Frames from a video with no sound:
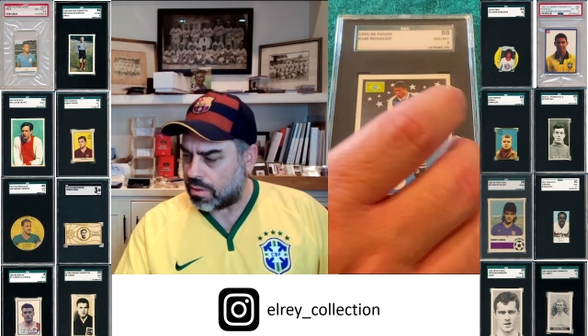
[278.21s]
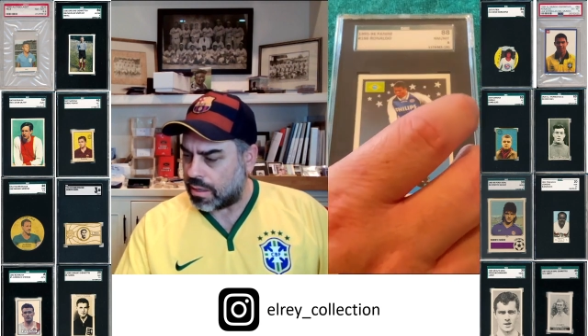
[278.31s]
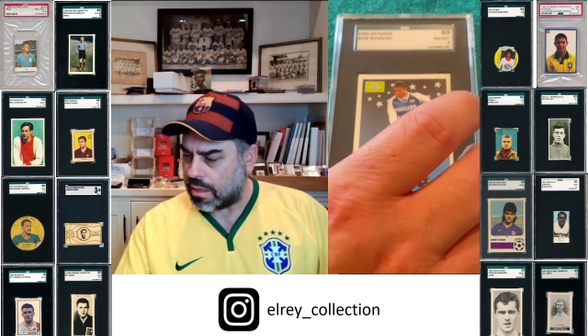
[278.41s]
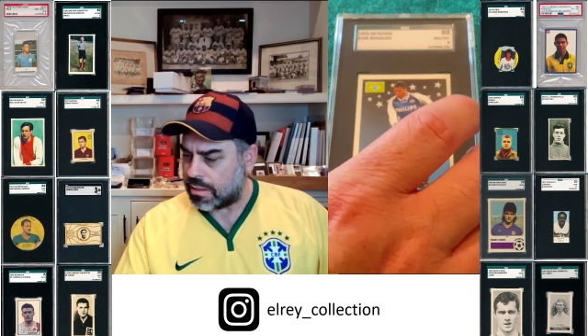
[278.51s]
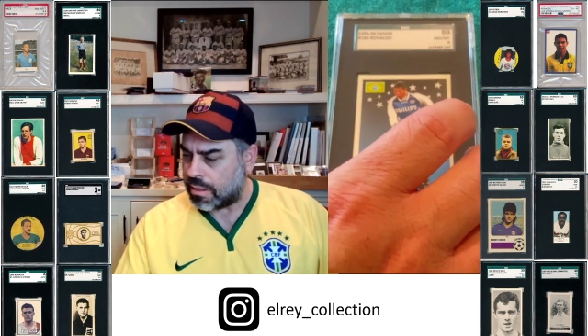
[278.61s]
a
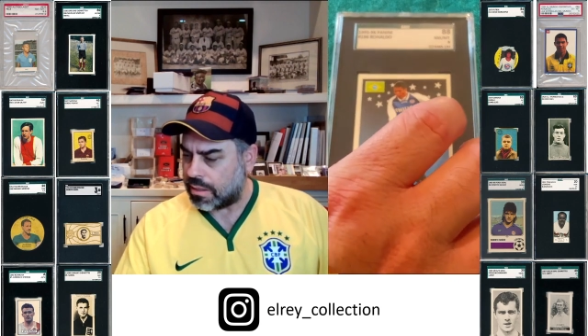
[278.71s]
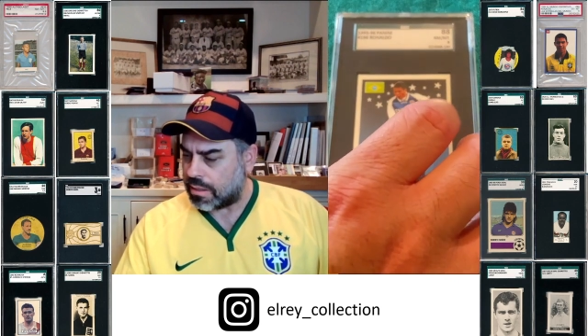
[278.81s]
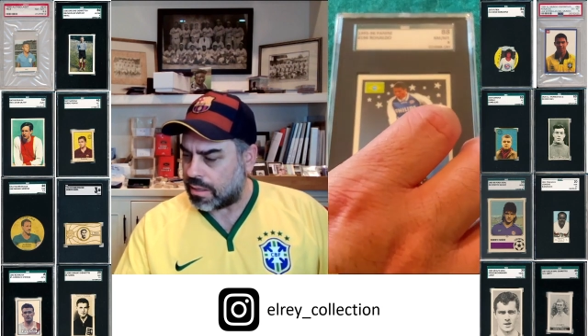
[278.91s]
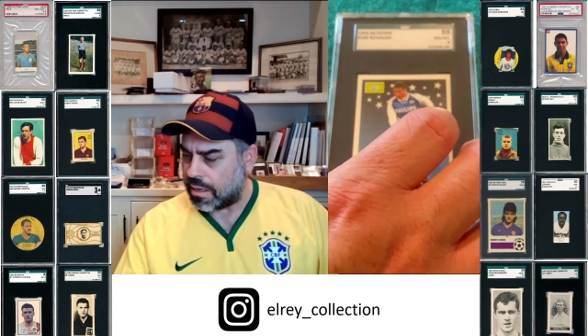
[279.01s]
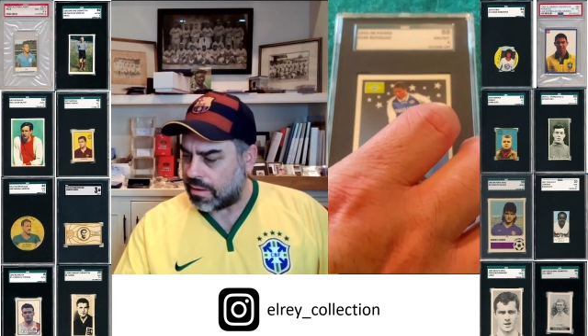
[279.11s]

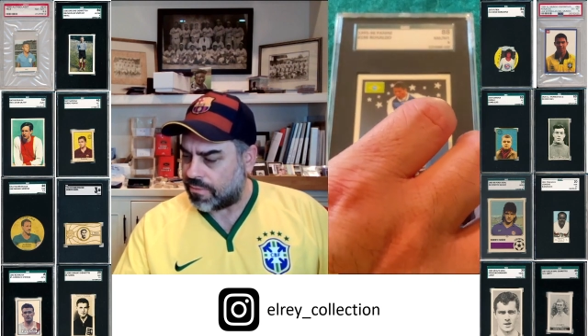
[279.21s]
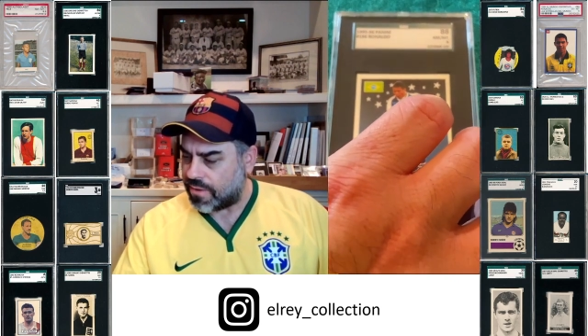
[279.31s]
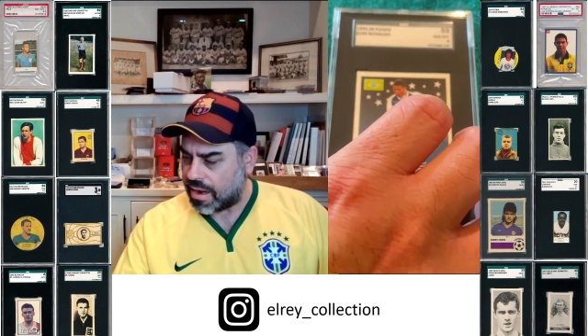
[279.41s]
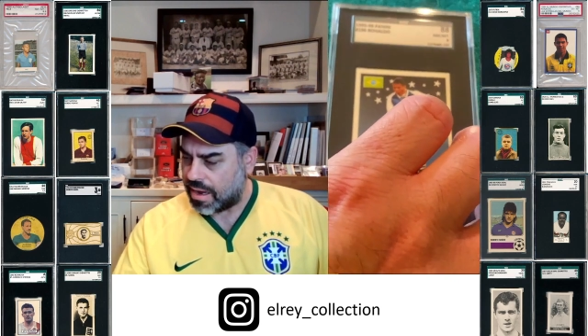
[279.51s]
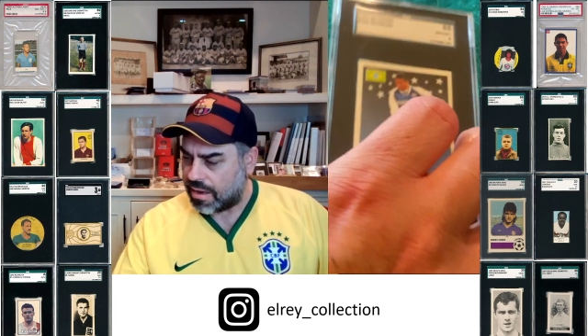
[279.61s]

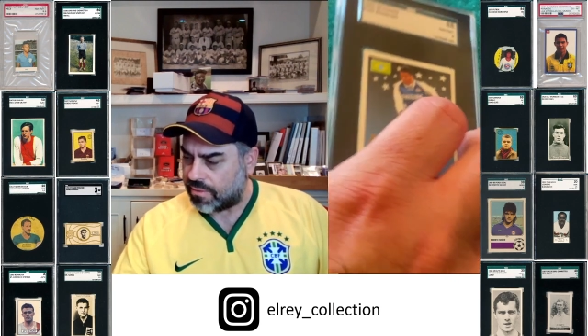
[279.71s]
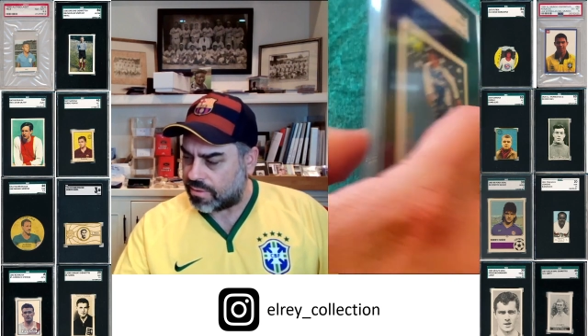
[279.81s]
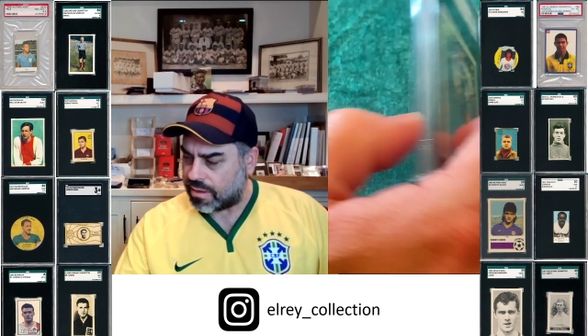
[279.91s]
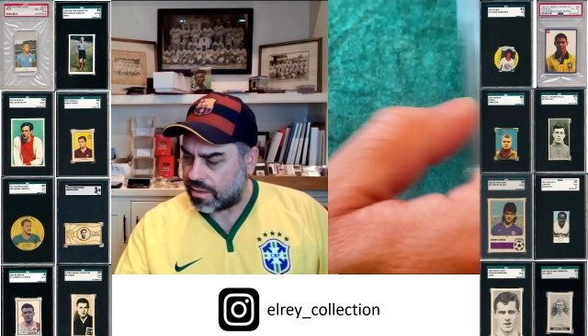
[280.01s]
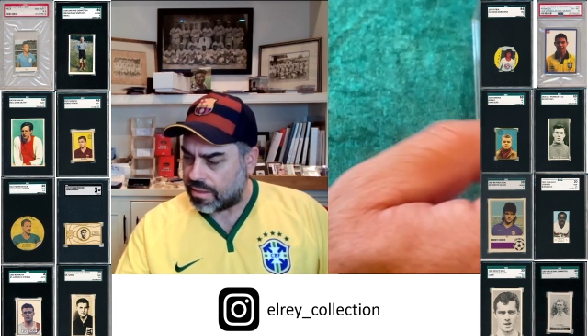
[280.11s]

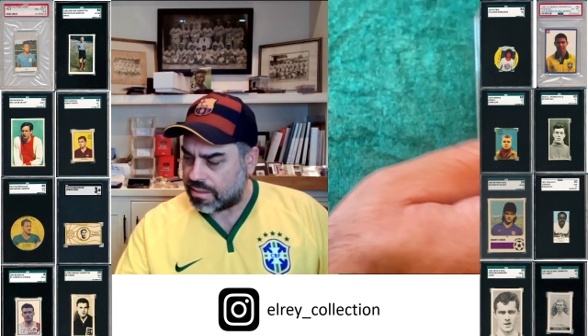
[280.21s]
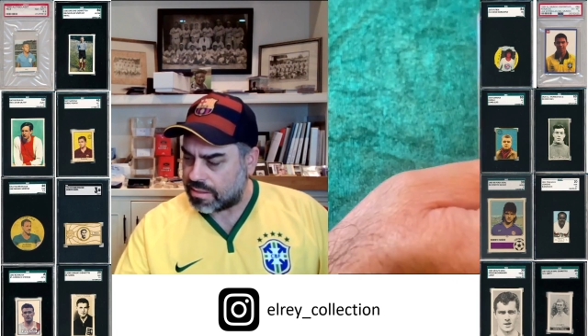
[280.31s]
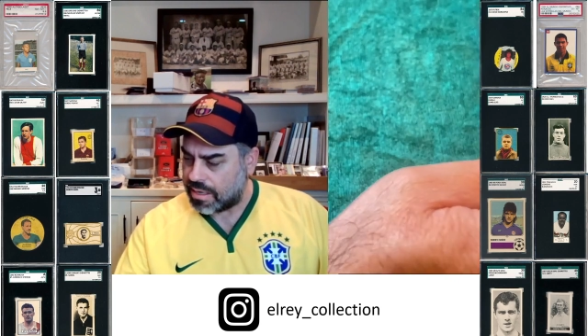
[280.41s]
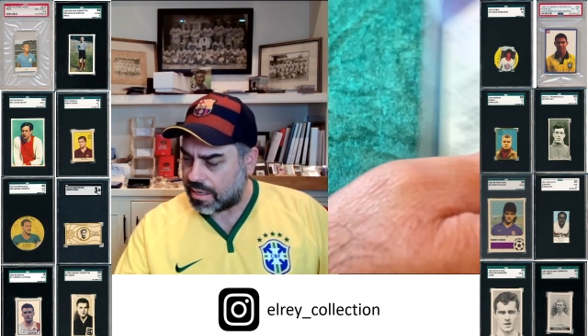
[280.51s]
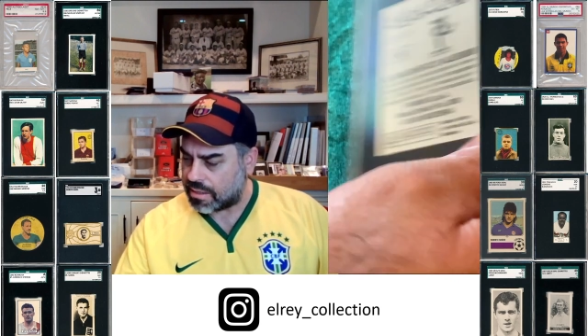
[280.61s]

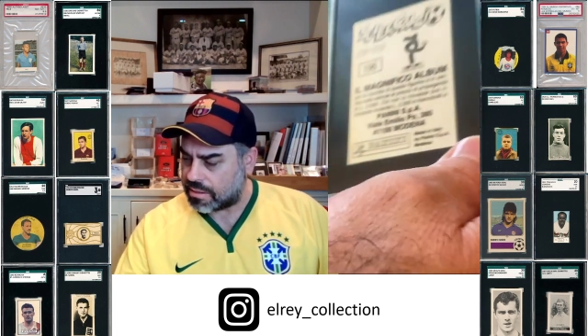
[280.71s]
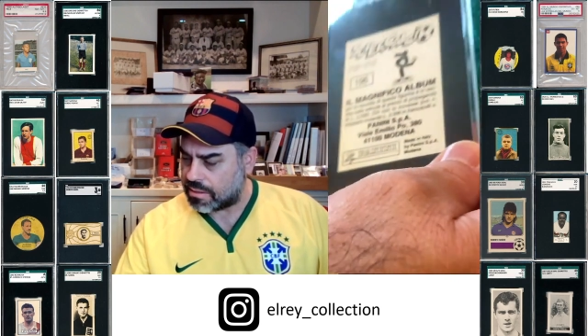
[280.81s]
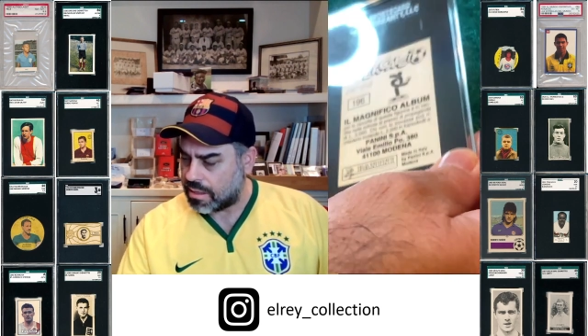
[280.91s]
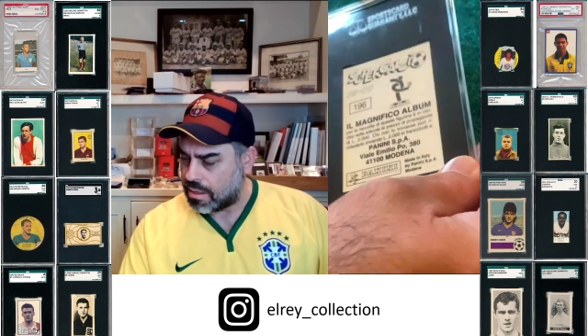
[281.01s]
1995-96.